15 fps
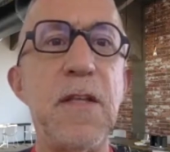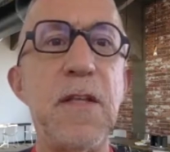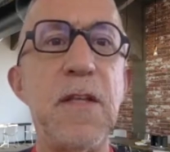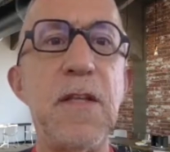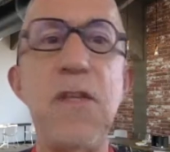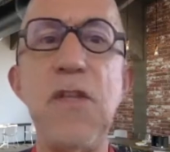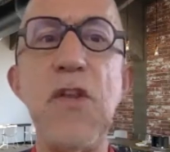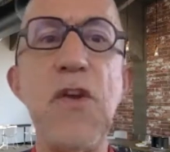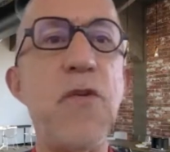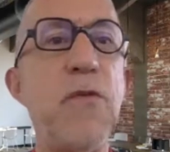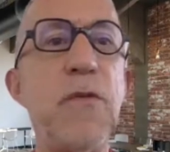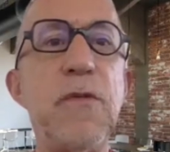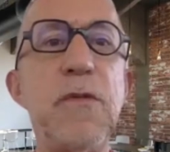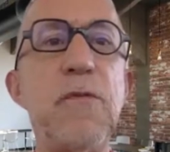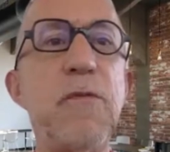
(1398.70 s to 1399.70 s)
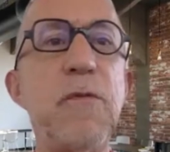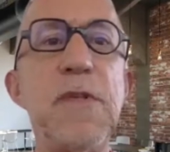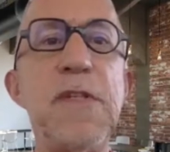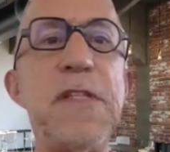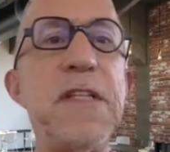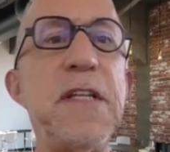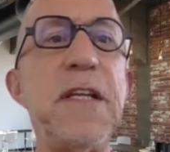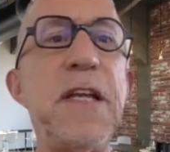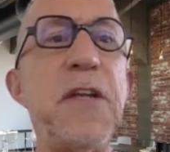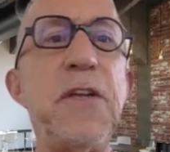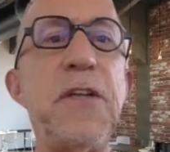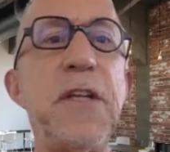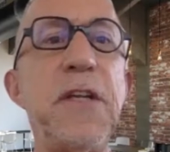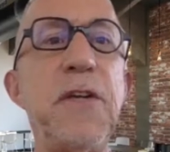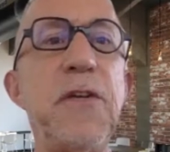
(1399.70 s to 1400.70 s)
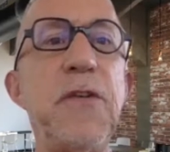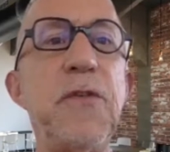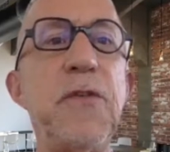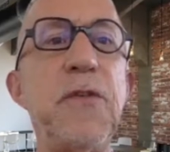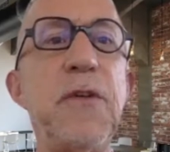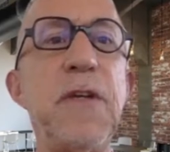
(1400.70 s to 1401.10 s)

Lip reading: No, we still cannot hear you.